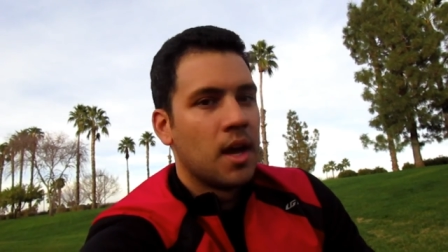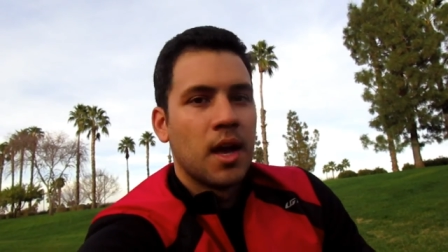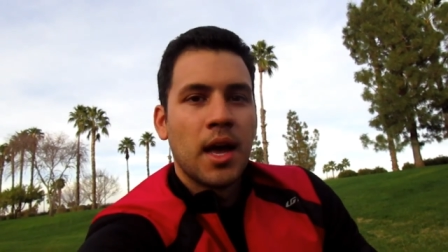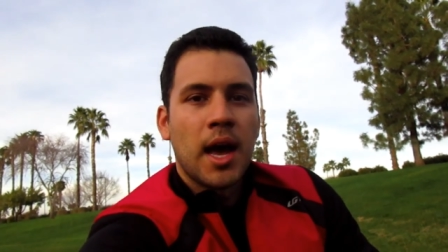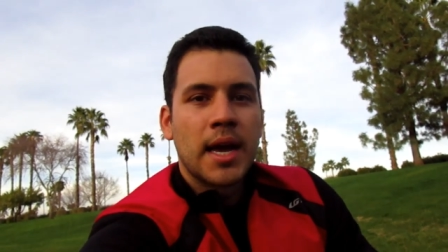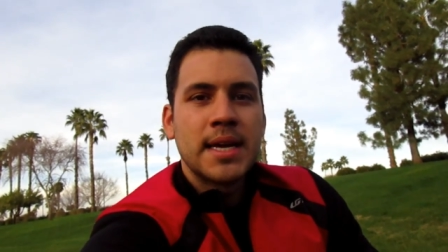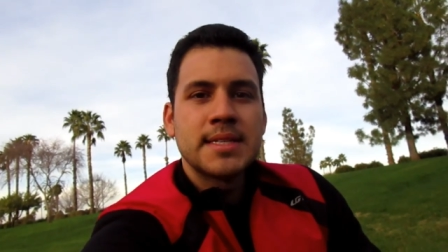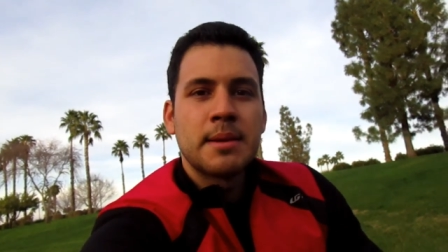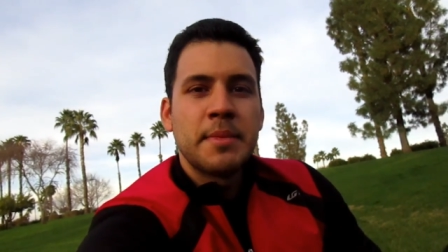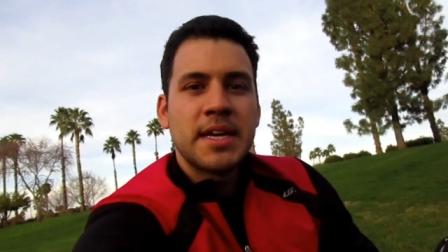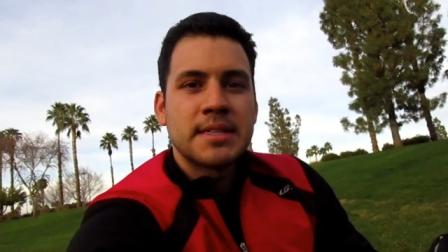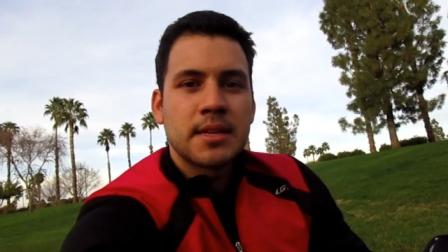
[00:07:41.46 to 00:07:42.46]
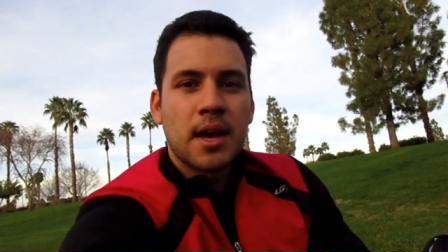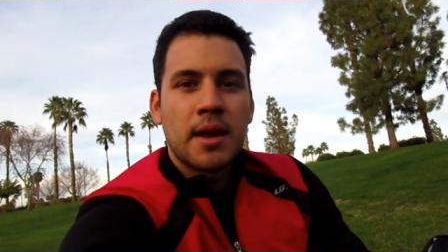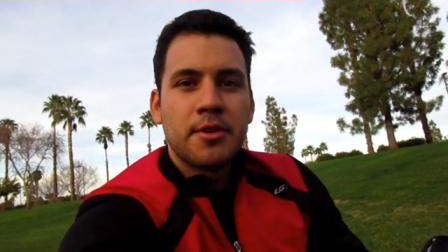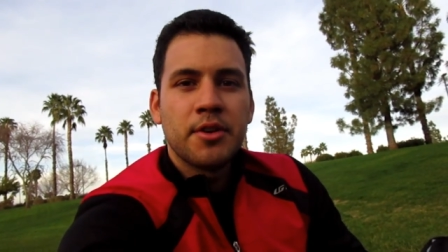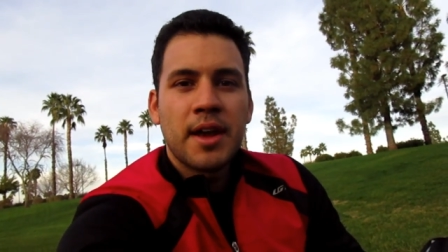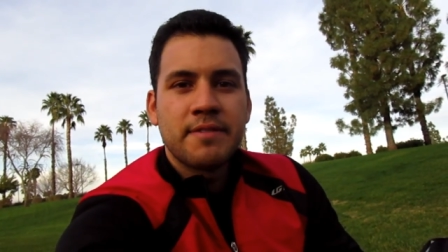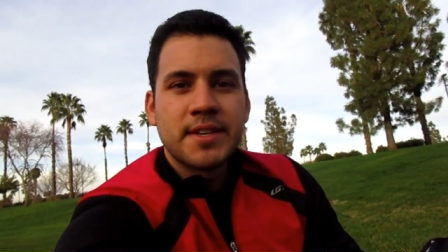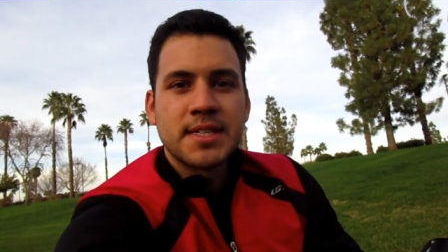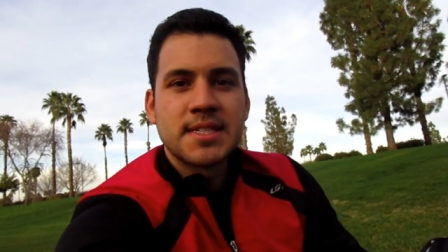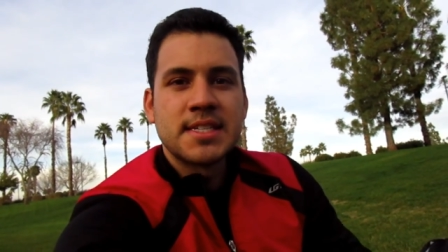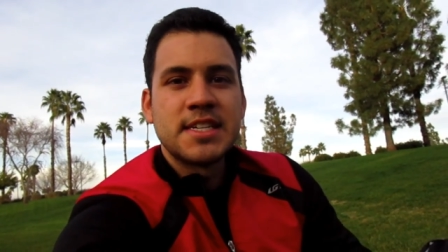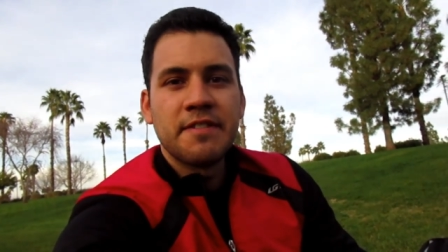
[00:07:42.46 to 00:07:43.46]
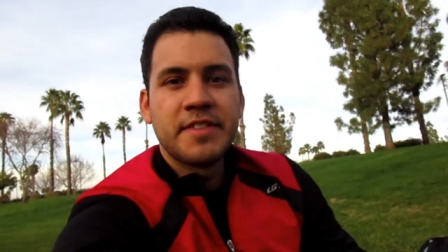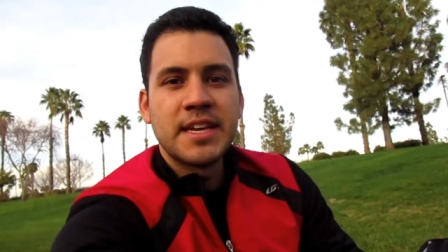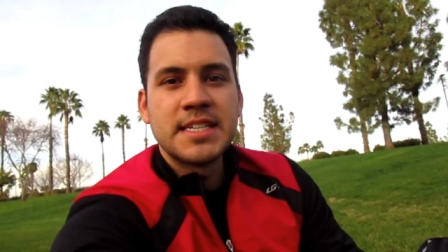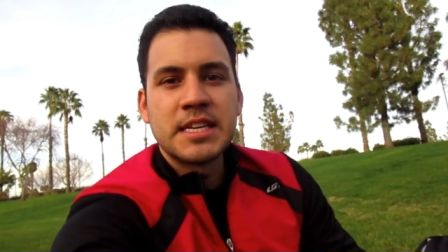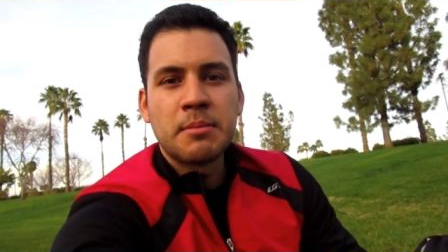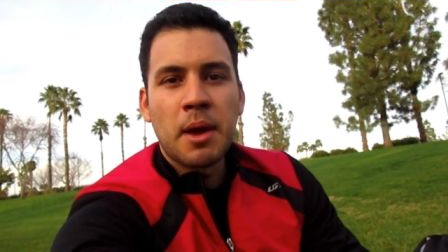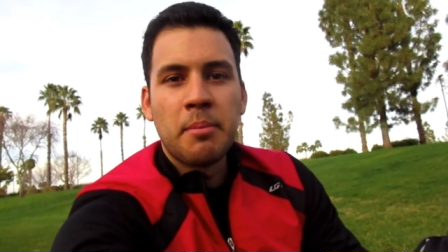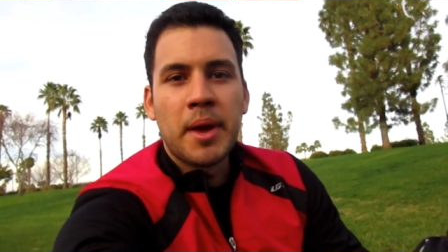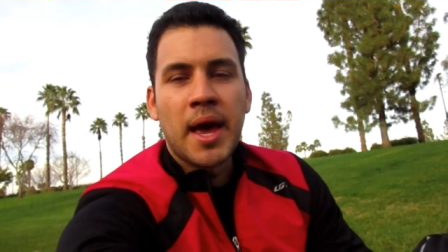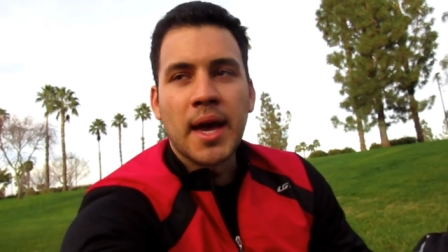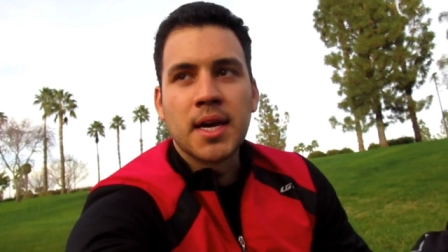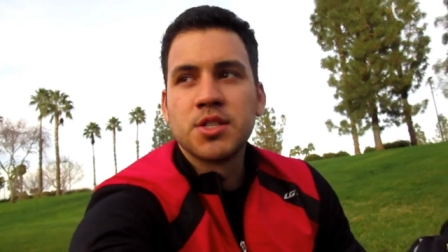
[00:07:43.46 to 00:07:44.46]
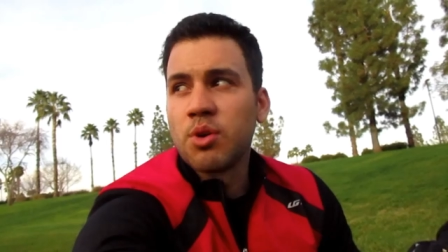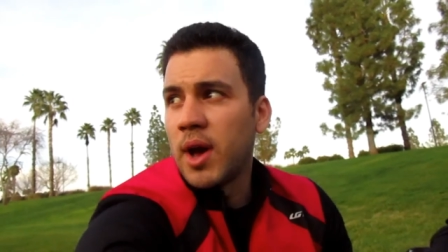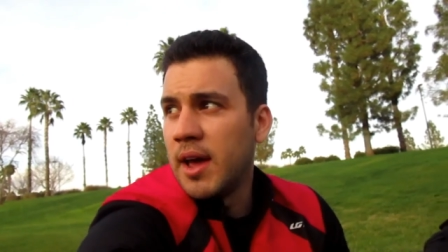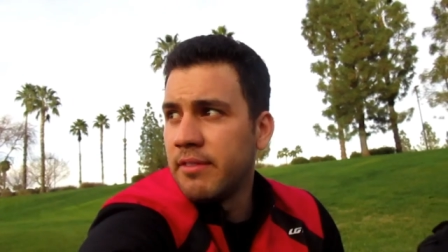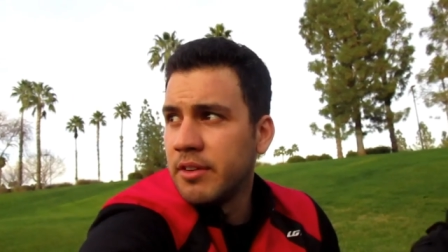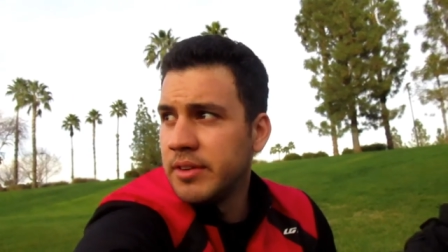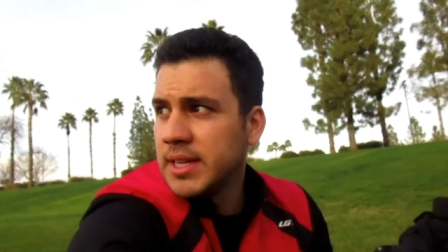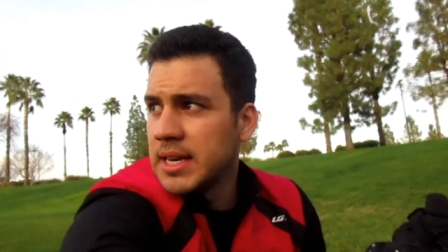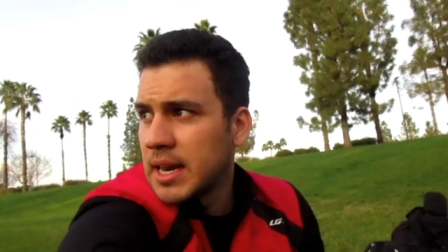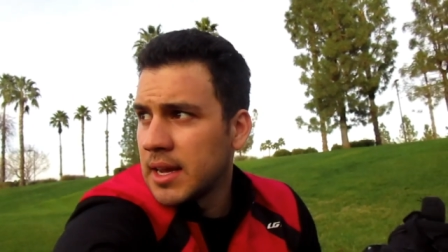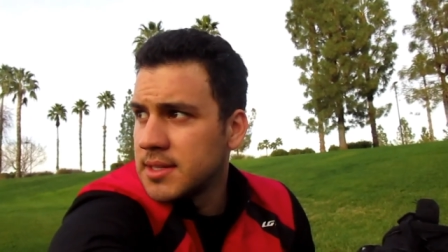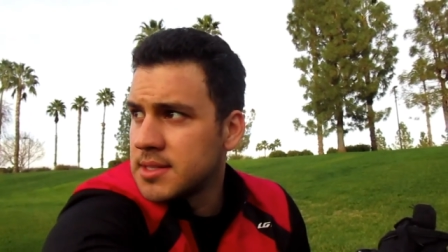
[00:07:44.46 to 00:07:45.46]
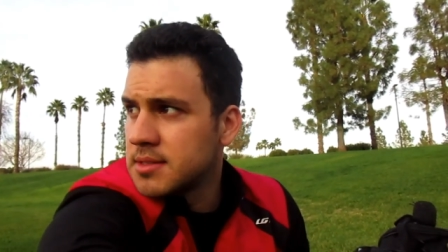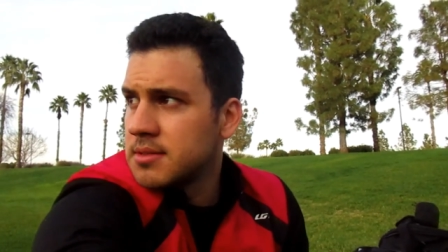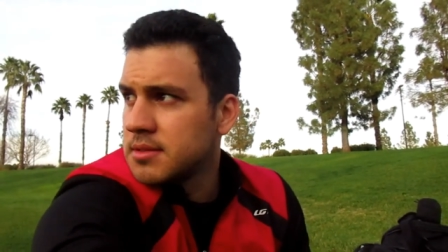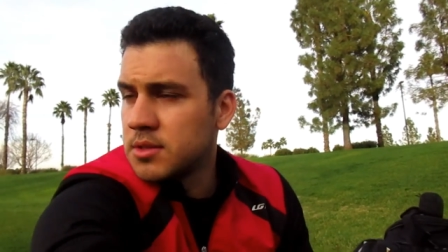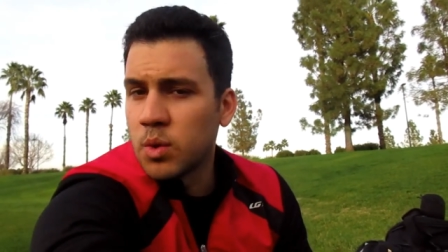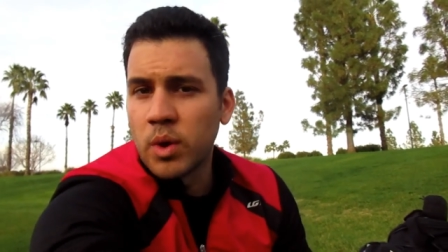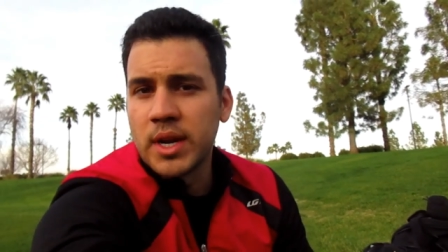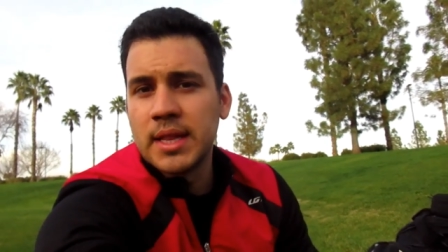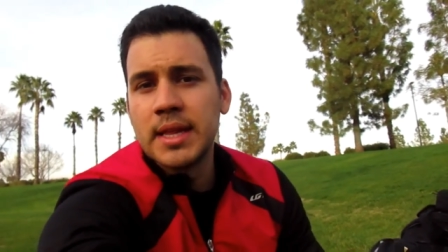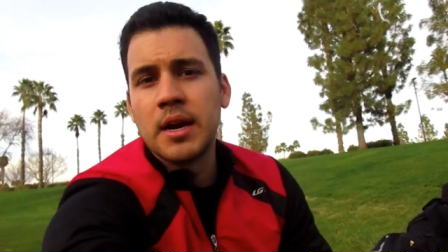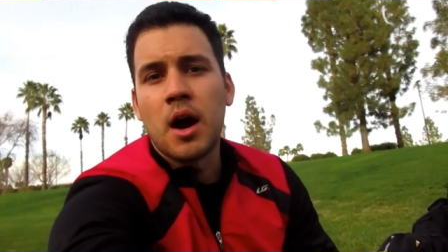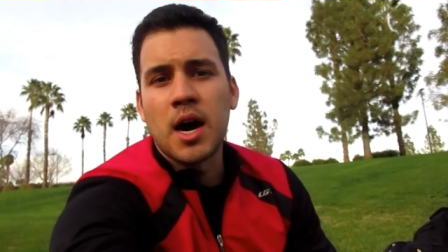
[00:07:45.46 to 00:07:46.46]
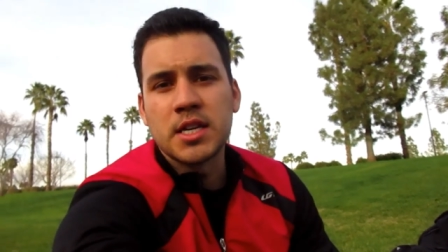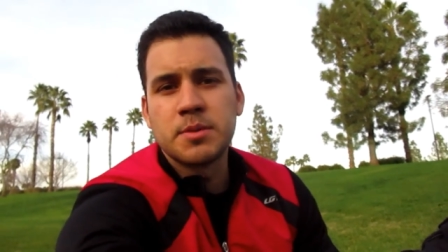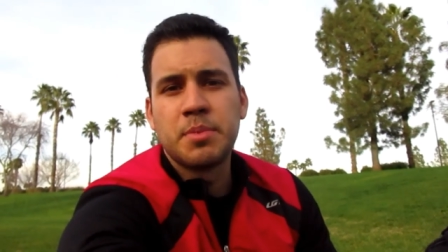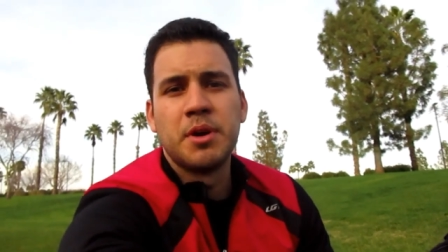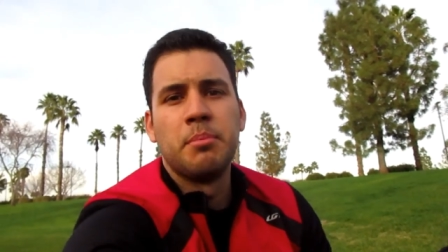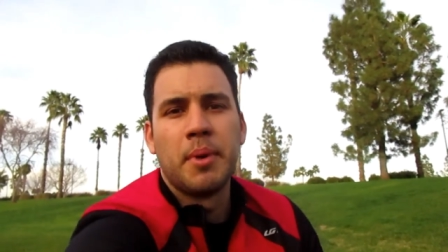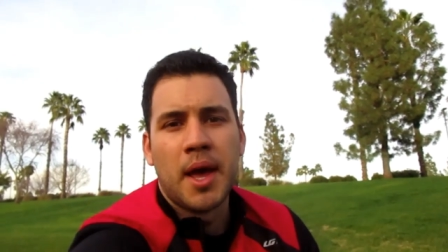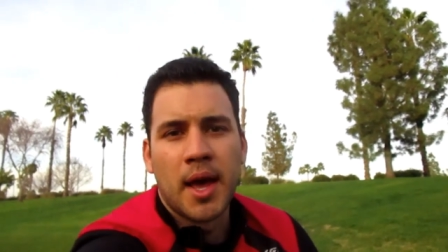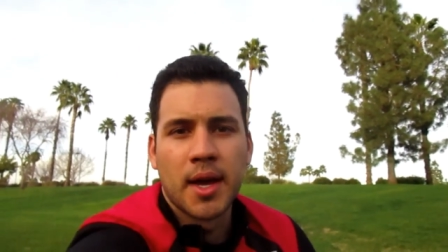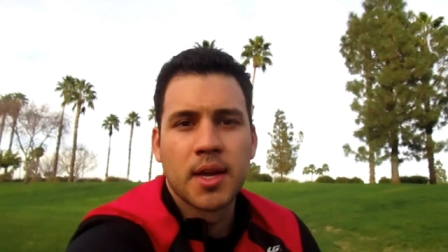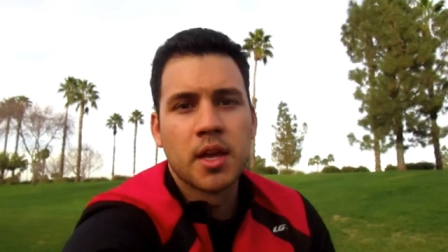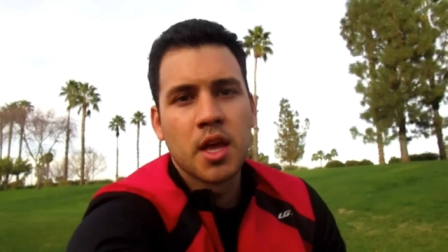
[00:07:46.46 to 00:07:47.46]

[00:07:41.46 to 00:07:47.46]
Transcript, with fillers: I guess I don't have to stuff things in my bag. So I have a really nice 20-liter Osprey bag.